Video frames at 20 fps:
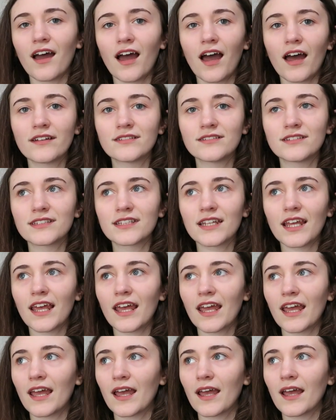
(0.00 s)
and
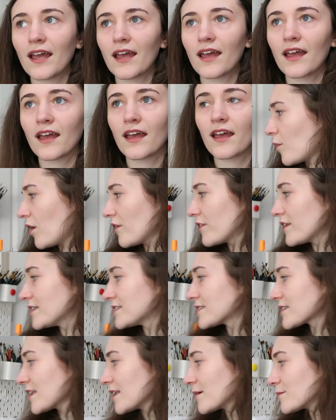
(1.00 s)
a, what are
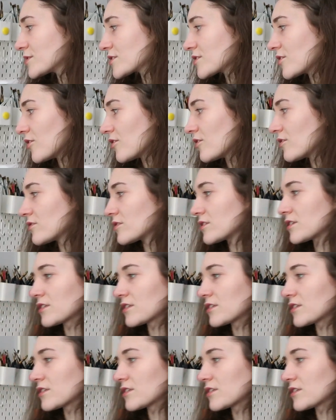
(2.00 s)
these clips called?